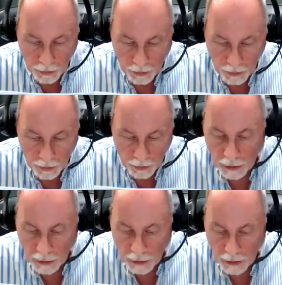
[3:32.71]
they
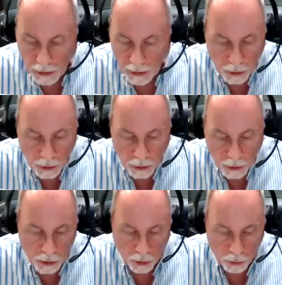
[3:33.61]
decided to take Jesus
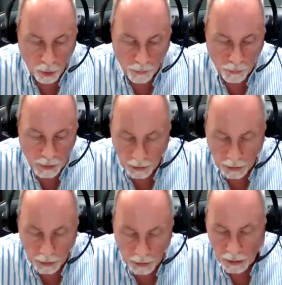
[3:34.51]
to the Roman governor
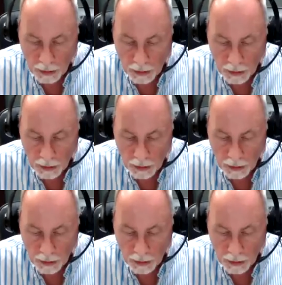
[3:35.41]
Pilate,